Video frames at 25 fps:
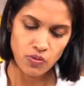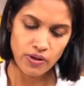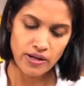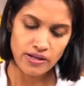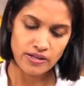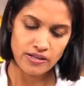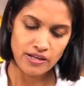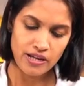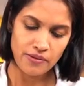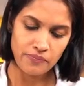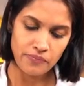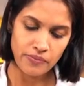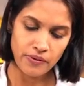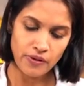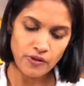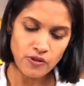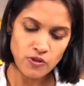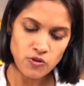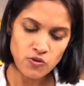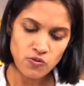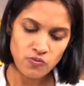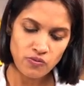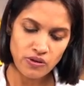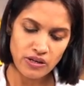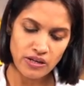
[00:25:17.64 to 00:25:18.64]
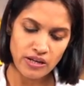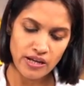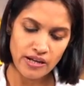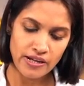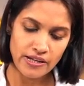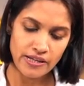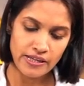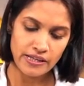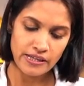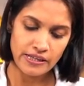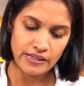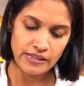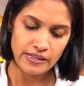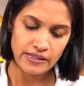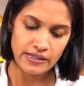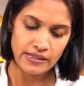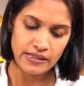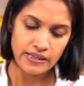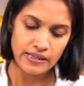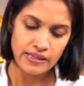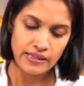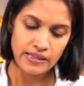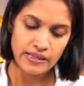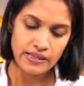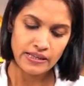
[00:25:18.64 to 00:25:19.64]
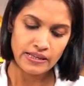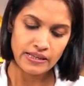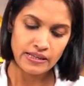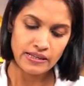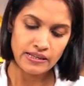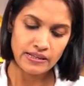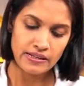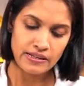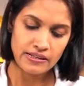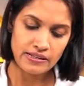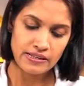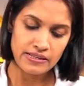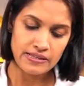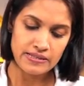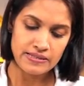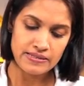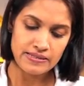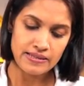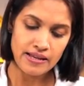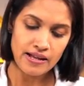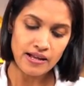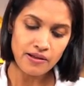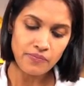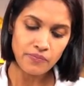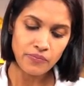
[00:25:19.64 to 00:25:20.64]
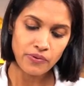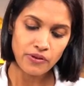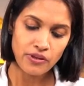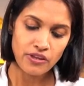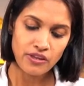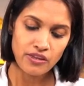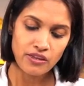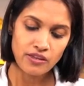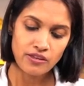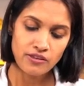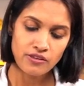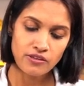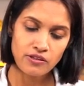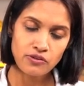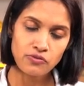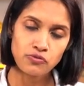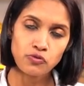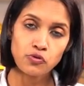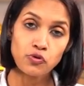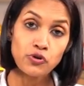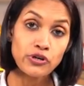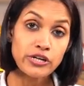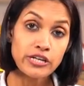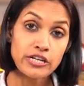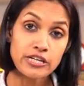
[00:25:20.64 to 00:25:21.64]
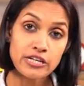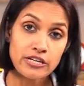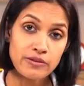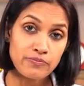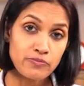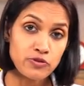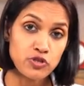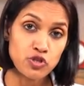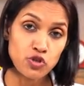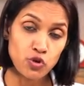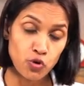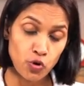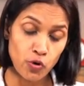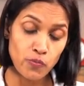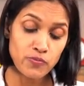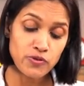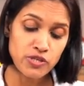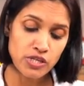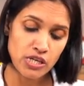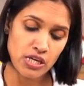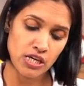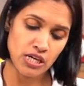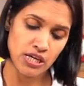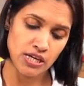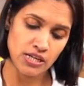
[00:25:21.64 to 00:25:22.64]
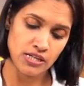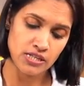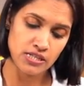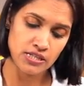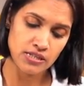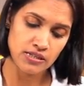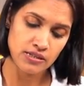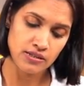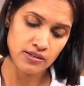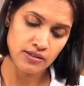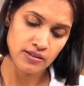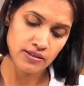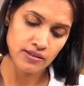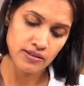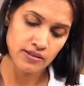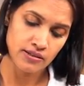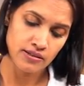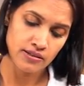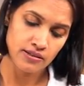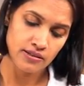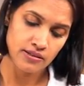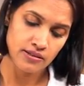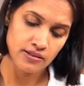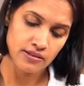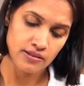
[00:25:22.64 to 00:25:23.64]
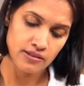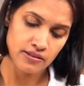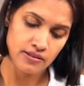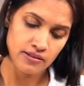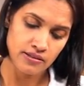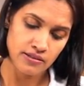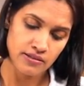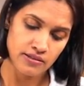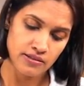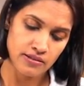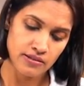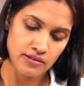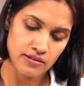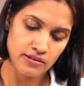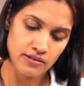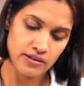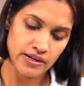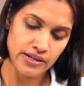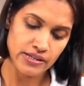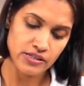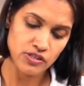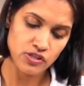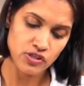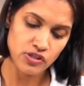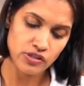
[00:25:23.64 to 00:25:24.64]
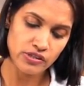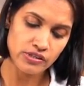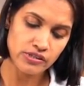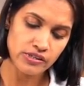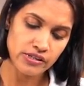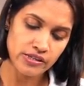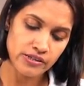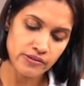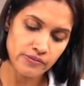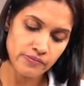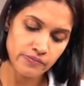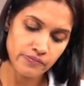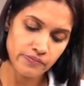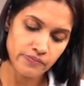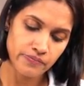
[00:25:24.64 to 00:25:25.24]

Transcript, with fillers: what happens when I heat this up? The water absorbs heat. Right, children?